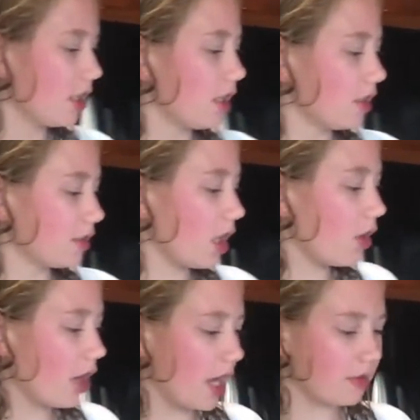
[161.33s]
So
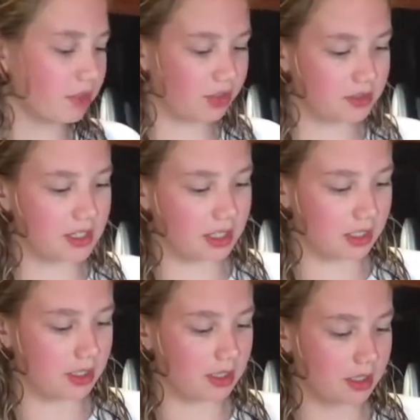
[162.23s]
I'm
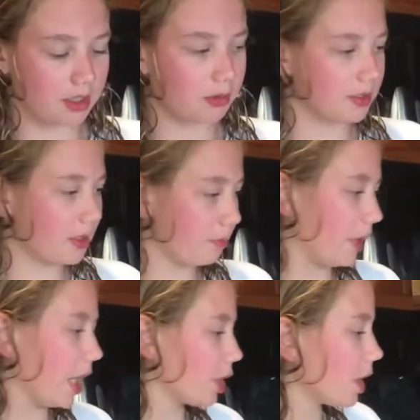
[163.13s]
using some
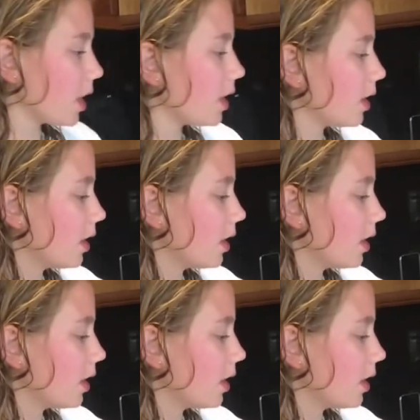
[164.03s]
butter